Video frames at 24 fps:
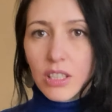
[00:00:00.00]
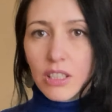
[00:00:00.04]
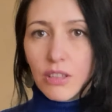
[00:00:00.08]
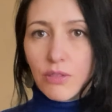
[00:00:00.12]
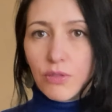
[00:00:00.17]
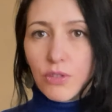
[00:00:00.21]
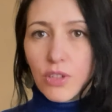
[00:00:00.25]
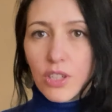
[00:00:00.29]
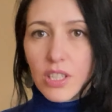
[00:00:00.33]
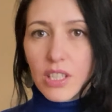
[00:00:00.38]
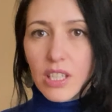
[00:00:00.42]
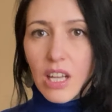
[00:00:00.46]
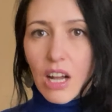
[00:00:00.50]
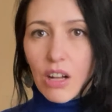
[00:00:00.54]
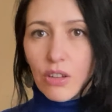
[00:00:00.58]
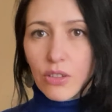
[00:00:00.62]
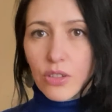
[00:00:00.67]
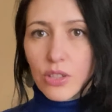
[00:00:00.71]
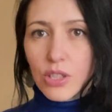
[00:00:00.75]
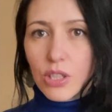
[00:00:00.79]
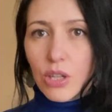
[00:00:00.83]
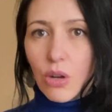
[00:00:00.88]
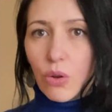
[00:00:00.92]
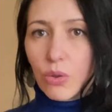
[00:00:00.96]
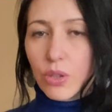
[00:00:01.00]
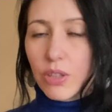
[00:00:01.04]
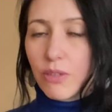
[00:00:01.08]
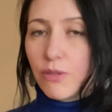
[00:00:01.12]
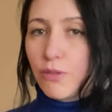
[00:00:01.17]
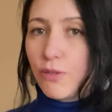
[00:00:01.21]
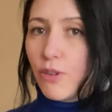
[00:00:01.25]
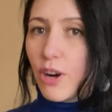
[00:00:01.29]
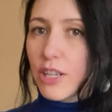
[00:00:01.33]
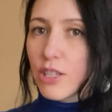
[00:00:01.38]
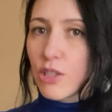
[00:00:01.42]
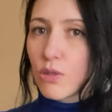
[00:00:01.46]
different sounds. So the
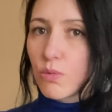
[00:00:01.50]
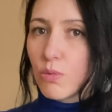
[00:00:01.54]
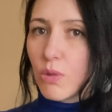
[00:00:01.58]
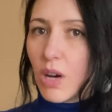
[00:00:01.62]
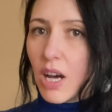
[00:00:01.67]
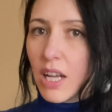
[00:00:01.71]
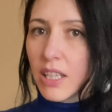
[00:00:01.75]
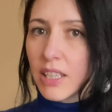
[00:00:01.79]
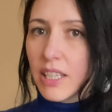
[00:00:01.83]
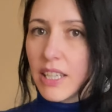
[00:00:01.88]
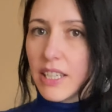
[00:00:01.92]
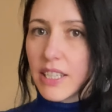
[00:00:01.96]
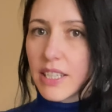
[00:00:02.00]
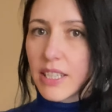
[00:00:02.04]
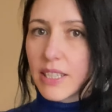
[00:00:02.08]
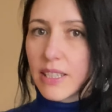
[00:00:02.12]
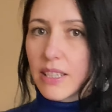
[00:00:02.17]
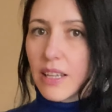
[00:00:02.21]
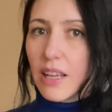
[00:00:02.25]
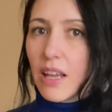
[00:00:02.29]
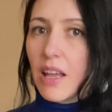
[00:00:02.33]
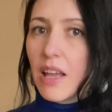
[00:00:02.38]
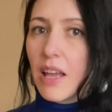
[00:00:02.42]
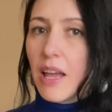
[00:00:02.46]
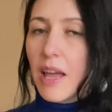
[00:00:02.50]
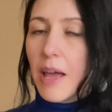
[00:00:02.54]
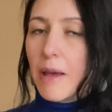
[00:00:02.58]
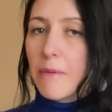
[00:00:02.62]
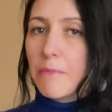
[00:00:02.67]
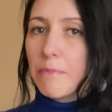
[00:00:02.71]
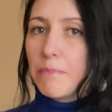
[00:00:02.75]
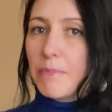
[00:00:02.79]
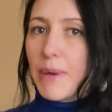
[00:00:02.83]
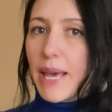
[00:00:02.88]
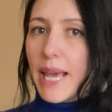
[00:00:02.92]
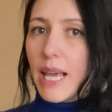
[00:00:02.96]
first one is the
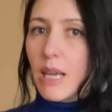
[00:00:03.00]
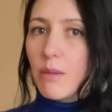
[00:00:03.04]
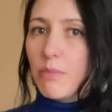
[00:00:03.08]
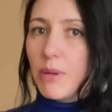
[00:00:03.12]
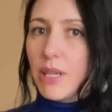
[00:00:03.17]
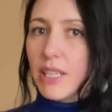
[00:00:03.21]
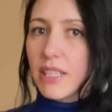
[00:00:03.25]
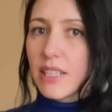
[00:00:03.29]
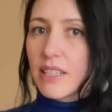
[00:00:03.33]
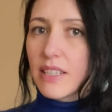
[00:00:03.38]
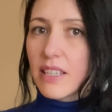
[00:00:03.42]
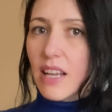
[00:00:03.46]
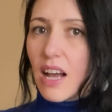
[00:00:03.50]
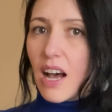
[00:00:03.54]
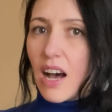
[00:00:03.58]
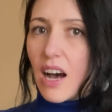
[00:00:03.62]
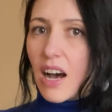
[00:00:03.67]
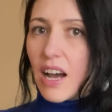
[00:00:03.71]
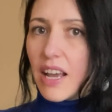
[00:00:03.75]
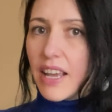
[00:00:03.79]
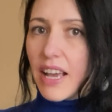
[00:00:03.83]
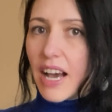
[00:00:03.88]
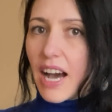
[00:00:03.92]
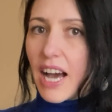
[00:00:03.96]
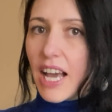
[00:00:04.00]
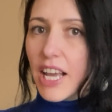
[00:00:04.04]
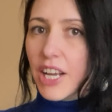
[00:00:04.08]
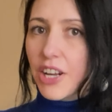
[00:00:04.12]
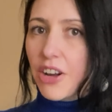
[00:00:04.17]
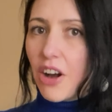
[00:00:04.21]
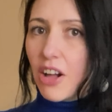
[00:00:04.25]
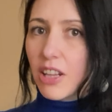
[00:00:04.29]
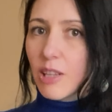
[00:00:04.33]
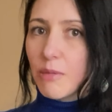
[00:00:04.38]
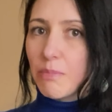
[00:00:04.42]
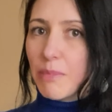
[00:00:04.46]
baby sigh. I
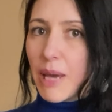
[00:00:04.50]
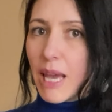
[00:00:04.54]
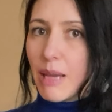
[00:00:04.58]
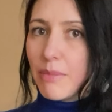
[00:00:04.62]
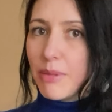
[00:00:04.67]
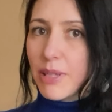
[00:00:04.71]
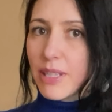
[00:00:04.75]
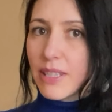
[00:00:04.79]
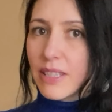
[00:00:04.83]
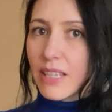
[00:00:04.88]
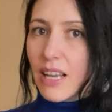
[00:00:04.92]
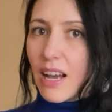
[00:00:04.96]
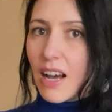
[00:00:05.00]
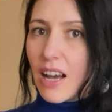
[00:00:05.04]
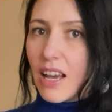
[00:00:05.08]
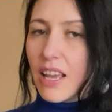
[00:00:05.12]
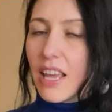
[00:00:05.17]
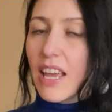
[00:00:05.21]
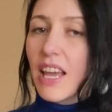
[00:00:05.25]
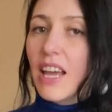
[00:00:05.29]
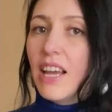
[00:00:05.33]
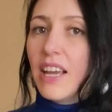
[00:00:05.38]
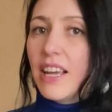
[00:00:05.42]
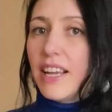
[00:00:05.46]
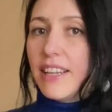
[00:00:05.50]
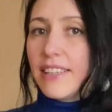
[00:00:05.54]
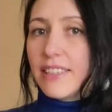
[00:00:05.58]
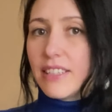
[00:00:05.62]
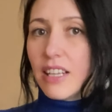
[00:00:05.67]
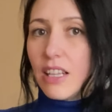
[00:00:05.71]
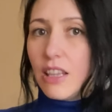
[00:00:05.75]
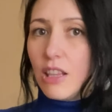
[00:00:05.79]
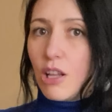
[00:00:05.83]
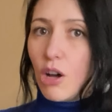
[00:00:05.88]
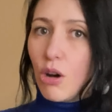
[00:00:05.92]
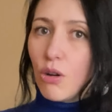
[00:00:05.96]
call it baby sigh. It's
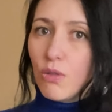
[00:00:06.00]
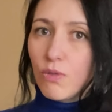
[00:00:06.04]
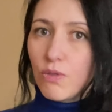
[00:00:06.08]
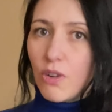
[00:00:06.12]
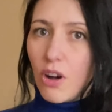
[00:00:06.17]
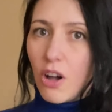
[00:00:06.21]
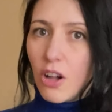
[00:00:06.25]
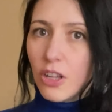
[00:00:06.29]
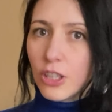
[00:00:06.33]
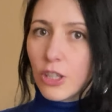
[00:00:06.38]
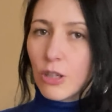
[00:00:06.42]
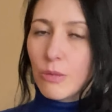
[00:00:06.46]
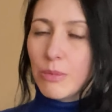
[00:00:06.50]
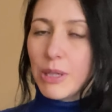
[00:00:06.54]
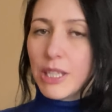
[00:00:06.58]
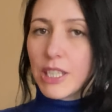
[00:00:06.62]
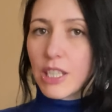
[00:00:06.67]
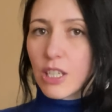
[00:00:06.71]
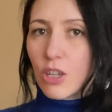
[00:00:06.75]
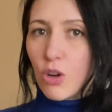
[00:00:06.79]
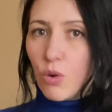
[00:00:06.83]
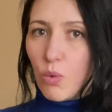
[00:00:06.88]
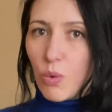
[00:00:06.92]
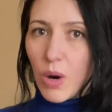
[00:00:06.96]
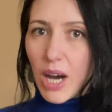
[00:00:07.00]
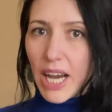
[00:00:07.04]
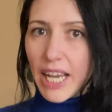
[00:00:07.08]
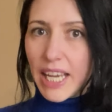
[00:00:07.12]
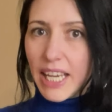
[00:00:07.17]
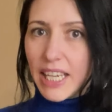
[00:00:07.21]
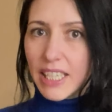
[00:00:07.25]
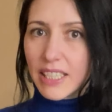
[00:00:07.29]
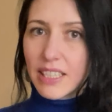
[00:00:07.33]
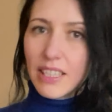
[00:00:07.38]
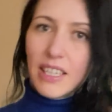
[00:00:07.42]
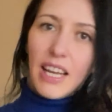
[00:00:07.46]
a low volume, it's
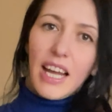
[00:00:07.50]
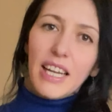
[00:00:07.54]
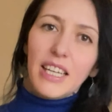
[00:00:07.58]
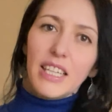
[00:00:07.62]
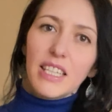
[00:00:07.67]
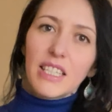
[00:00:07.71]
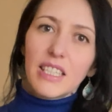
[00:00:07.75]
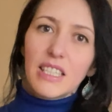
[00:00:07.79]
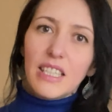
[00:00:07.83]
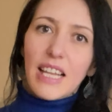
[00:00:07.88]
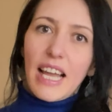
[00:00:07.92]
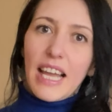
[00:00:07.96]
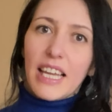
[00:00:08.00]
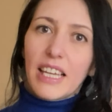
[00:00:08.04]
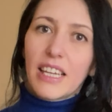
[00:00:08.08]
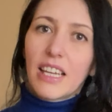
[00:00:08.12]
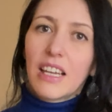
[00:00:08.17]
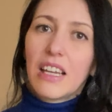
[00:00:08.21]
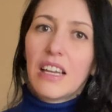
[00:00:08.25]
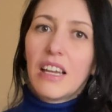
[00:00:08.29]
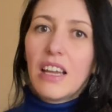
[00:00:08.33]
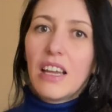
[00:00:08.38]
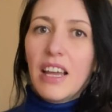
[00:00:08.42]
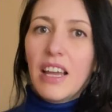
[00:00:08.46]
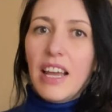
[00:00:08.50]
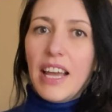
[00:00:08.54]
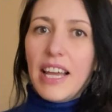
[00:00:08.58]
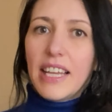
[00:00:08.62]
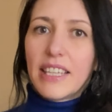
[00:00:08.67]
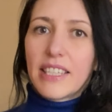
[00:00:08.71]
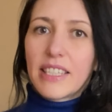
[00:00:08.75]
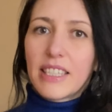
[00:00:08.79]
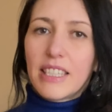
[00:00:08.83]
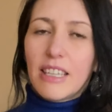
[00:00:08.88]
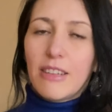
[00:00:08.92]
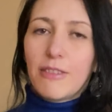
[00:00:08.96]
quiet, and it's like
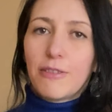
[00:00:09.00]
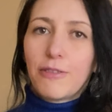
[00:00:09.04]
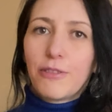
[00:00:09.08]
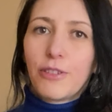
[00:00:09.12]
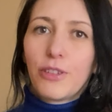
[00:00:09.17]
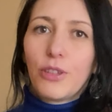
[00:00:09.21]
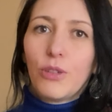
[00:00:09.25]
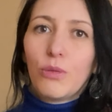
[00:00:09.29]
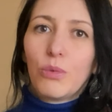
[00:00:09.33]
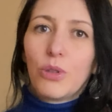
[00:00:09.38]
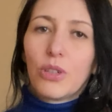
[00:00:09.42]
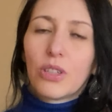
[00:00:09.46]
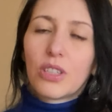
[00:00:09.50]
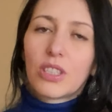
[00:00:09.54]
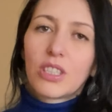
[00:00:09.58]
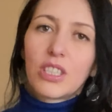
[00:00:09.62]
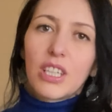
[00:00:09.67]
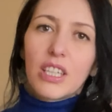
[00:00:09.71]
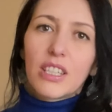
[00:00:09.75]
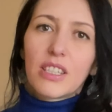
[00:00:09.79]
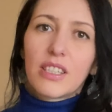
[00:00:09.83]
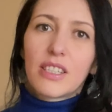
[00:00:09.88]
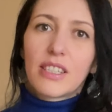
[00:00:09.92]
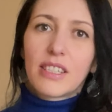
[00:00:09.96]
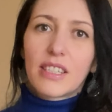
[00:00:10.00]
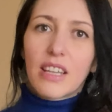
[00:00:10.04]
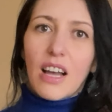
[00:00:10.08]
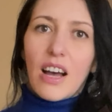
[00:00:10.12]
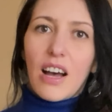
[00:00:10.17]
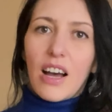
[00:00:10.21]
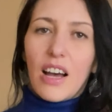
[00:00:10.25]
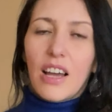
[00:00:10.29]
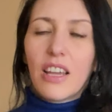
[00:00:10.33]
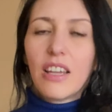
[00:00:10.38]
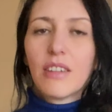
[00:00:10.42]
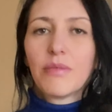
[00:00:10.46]
as if you would just
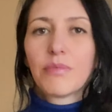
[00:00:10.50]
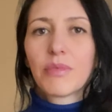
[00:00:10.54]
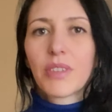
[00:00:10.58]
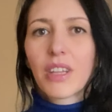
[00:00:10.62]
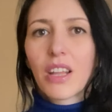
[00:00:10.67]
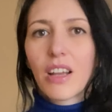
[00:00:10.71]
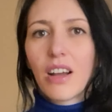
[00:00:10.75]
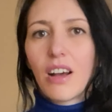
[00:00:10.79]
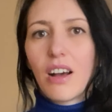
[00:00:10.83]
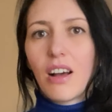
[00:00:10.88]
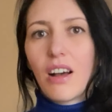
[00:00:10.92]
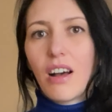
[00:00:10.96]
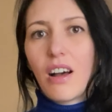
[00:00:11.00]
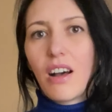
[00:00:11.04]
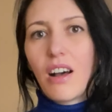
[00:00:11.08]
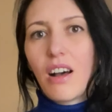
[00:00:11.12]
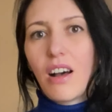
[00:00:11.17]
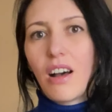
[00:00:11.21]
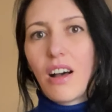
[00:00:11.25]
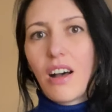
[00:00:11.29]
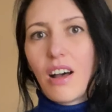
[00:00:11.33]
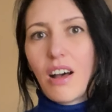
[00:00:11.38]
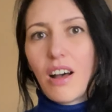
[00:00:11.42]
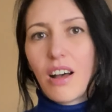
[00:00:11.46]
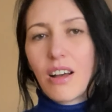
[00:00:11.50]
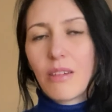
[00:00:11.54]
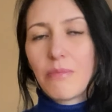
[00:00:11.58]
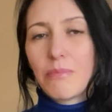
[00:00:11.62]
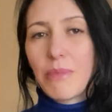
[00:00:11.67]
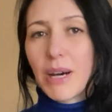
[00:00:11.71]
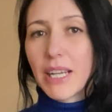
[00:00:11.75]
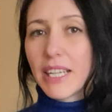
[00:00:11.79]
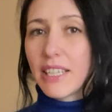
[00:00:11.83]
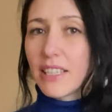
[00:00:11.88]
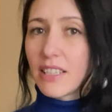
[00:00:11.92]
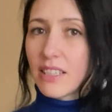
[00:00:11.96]
sigh, oh,
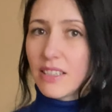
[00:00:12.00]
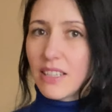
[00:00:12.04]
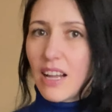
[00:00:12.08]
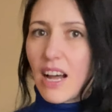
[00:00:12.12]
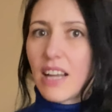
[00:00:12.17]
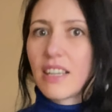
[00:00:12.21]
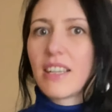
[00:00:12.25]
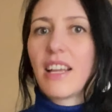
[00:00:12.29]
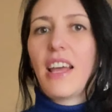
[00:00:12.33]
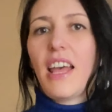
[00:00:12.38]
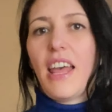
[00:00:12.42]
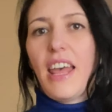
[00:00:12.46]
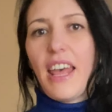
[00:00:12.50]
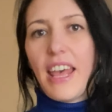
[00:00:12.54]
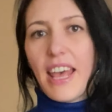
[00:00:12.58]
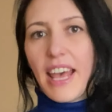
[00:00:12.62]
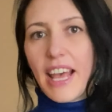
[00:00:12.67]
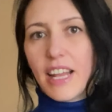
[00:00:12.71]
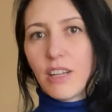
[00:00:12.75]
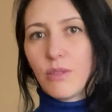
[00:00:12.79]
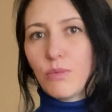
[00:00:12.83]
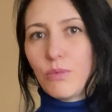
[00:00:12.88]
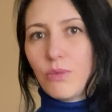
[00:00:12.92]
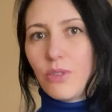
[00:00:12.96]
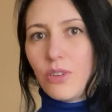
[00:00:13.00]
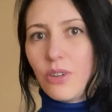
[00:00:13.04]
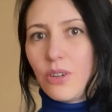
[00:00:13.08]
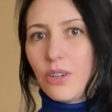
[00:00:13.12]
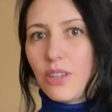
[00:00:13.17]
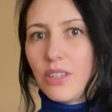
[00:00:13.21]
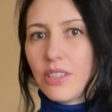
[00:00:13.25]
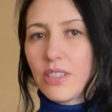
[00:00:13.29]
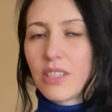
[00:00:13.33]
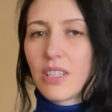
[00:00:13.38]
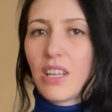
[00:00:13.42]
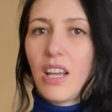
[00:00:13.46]
but it's not head
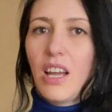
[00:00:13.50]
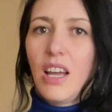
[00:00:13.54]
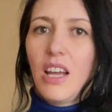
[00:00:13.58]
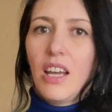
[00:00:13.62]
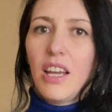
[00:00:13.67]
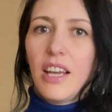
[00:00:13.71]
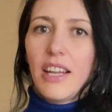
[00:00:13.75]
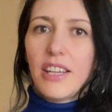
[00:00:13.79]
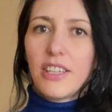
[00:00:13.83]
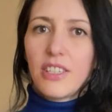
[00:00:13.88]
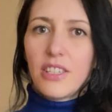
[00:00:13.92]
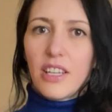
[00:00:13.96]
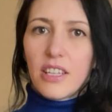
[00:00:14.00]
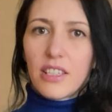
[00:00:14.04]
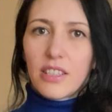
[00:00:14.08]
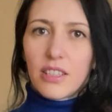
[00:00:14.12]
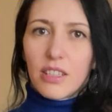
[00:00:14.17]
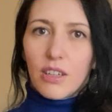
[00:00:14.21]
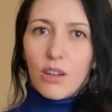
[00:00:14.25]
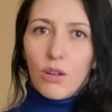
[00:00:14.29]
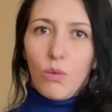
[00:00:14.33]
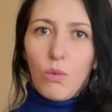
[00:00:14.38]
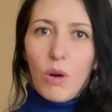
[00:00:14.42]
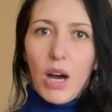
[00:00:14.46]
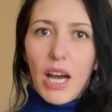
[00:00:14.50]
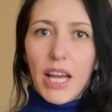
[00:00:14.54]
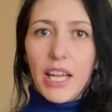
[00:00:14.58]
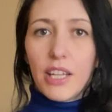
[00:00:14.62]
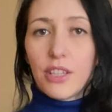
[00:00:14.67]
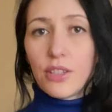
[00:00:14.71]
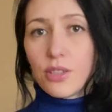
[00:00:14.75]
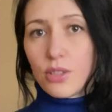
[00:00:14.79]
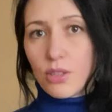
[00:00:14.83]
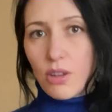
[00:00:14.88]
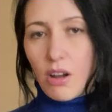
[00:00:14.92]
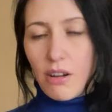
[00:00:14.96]
voice, it's just a
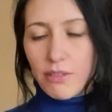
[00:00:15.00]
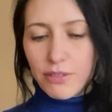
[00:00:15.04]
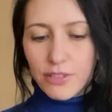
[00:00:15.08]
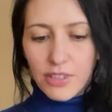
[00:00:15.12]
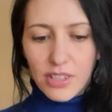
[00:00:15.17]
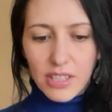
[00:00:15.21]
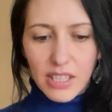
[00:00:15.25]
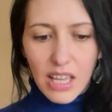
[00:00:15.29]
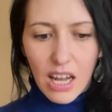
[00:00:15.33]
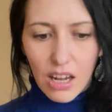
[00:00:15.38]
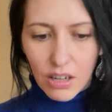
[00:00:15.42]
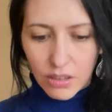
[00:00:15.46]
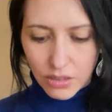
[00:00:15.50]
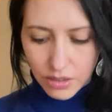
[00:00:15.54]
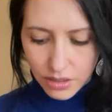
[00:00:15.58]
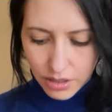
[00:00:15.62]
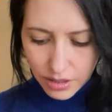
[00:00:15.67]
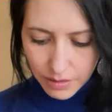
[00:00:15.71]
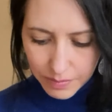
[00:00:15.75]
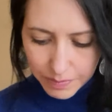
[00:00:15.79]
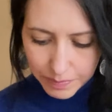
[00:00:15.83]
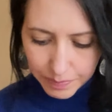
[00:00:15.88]
quiet, soft sound.